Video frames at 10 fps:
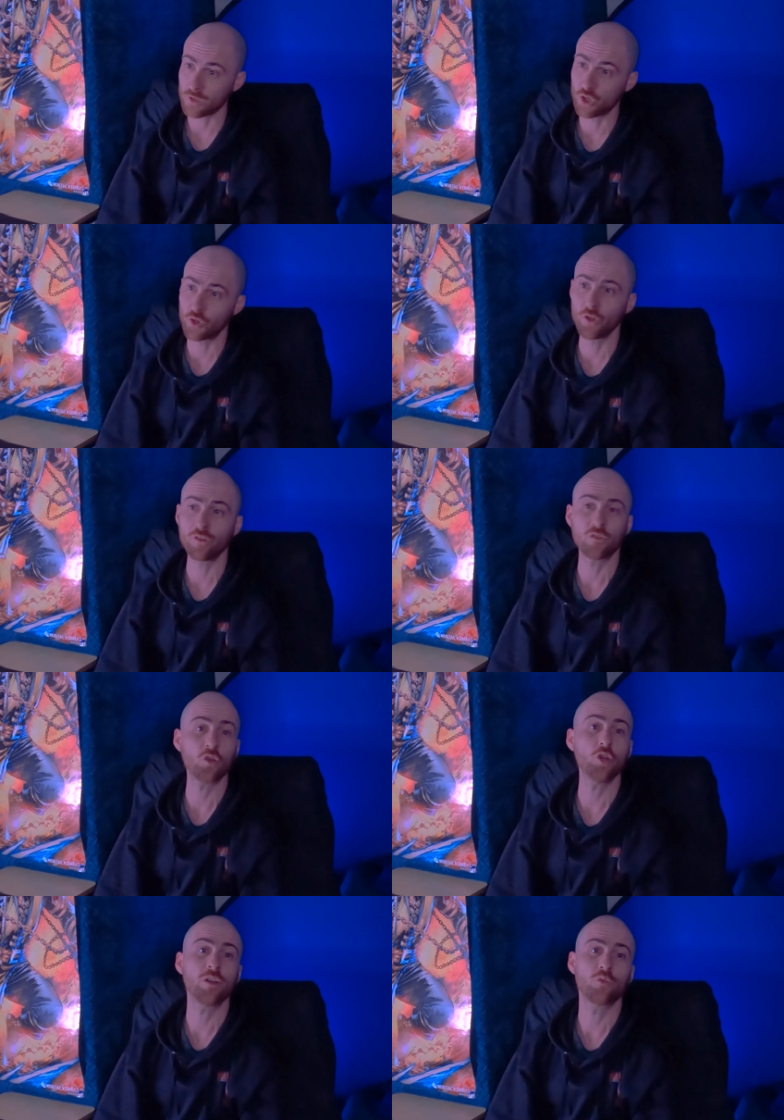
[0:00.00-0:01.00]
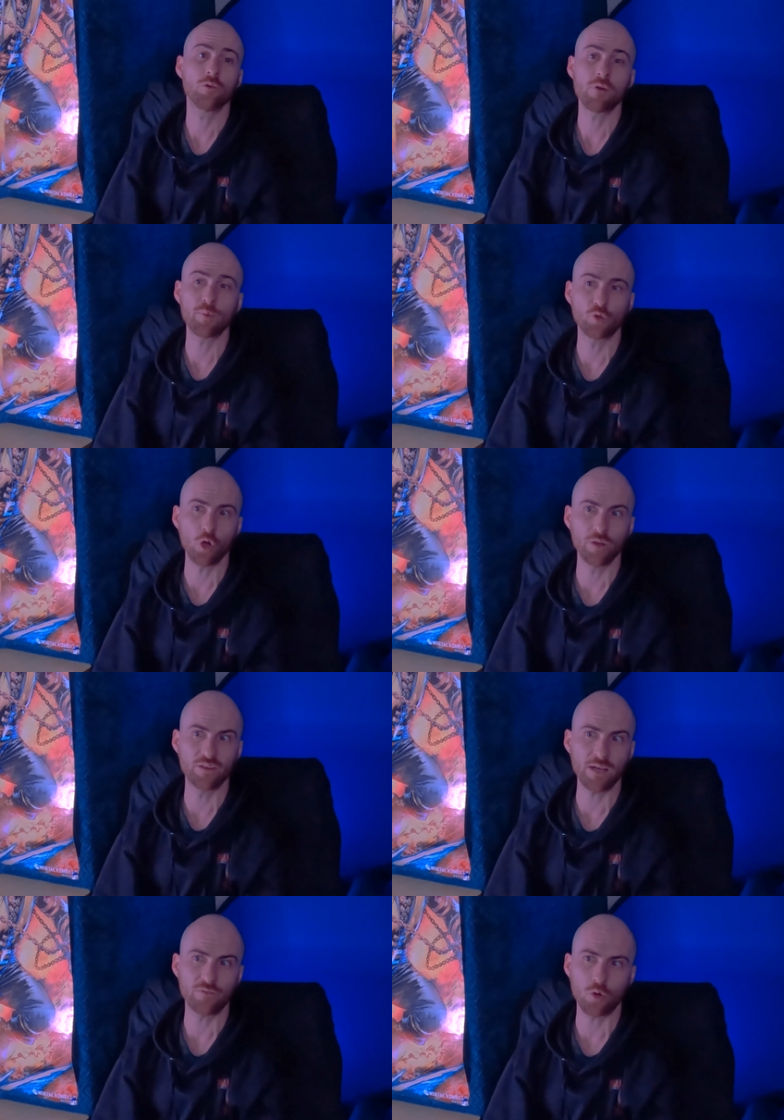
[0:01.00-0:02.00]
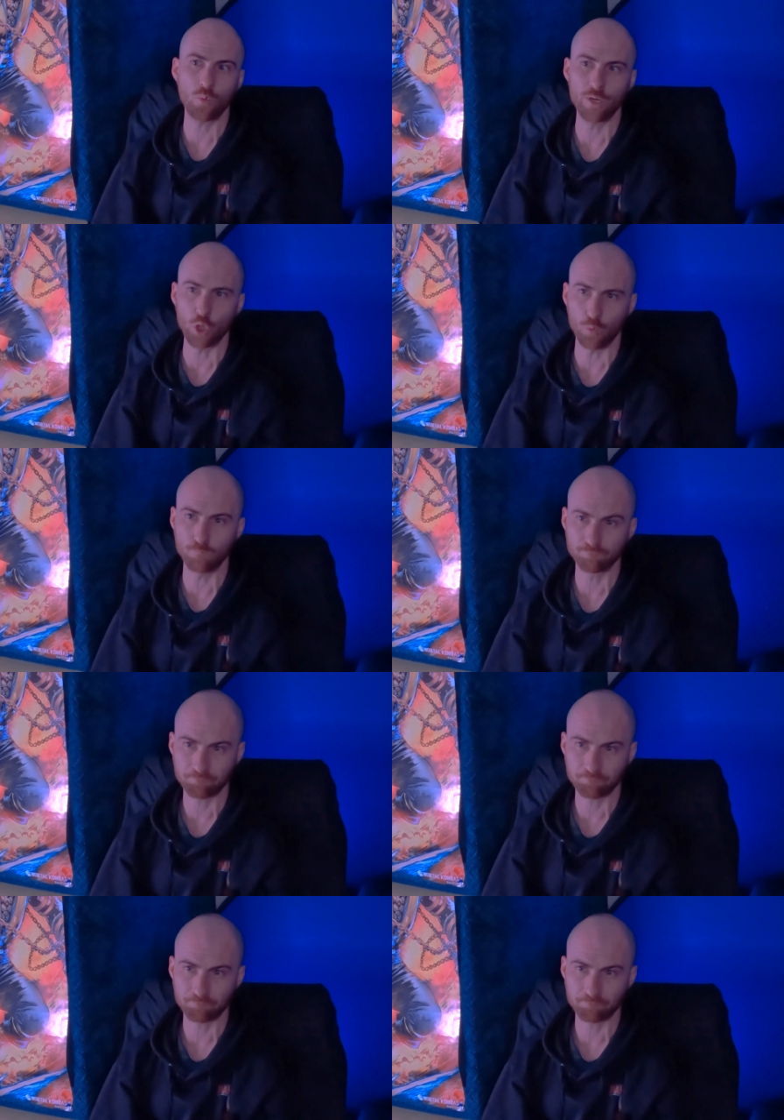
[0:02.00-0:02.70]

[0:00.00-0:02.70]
She didn't turn into a rubber doll and dived out the window.